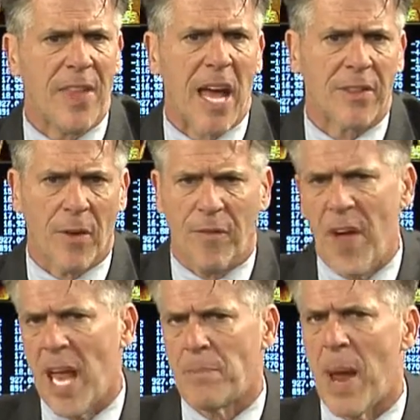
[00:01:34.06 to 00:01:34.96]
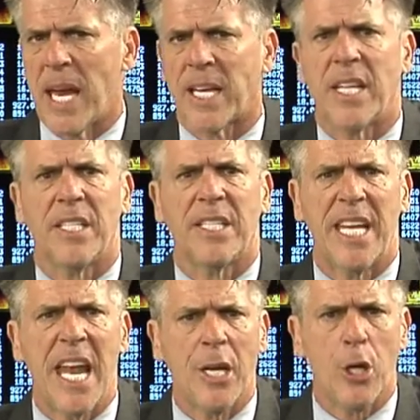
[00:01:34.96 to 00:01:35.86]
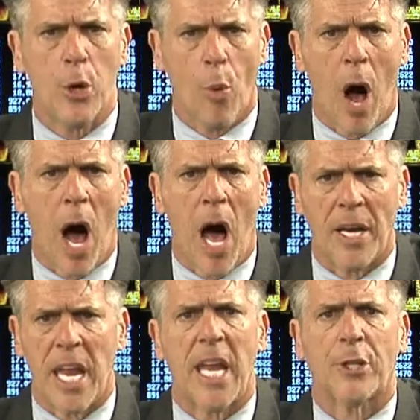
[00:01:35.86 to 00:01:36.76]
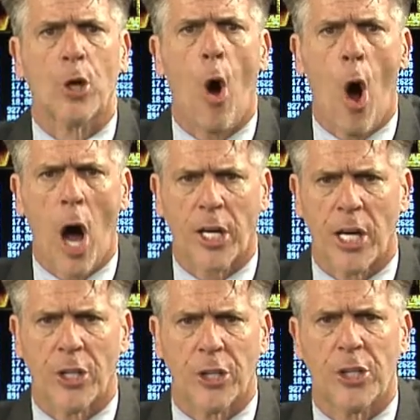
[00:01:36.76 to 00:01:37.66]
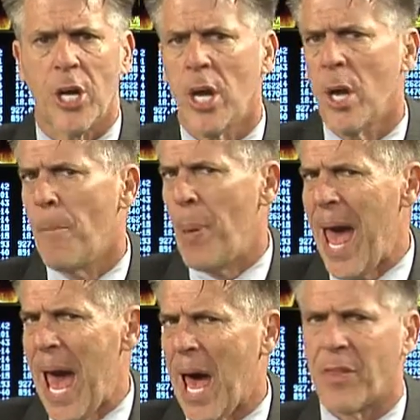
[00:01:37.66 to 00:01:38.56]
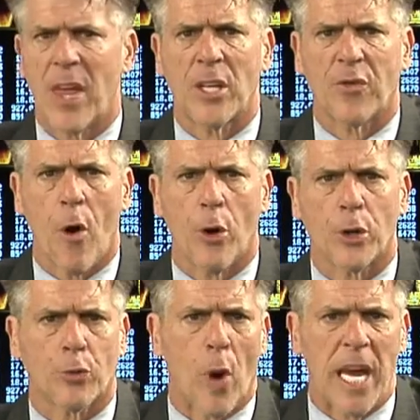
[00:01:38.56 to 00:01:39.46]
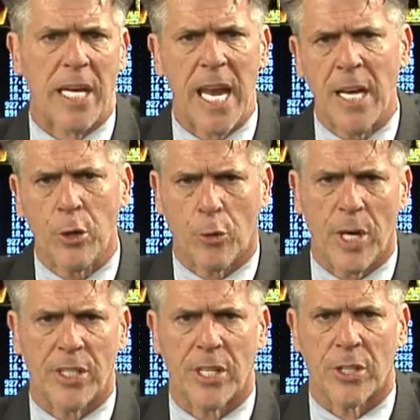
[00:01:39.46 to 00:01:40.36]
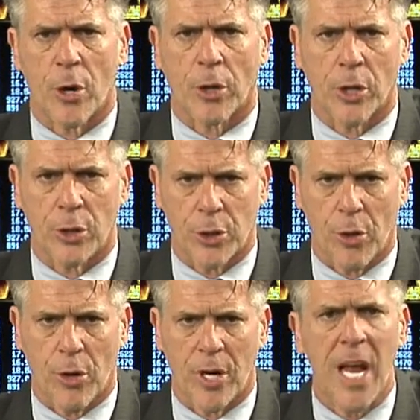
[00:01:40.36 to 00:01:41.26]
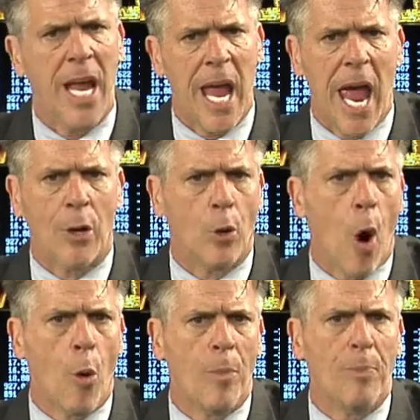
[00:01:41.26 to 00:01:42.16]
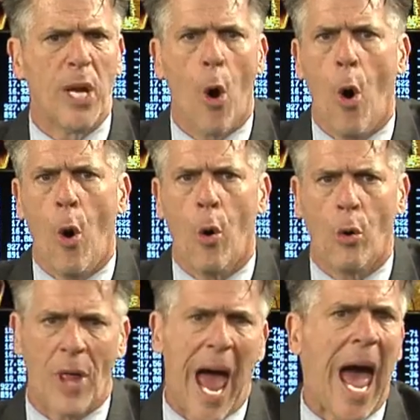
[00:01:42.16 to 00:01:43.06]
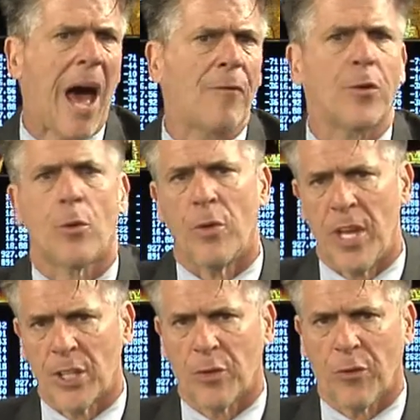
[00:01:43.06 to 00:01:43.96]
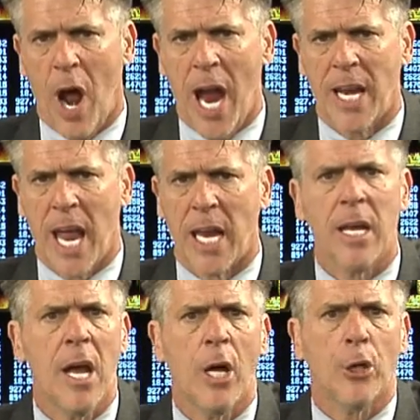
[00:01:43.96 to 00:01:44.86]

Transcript: that the Fed may continue on its hawkish path as far as rate increases are concerned. And lo and behold, after this Friday,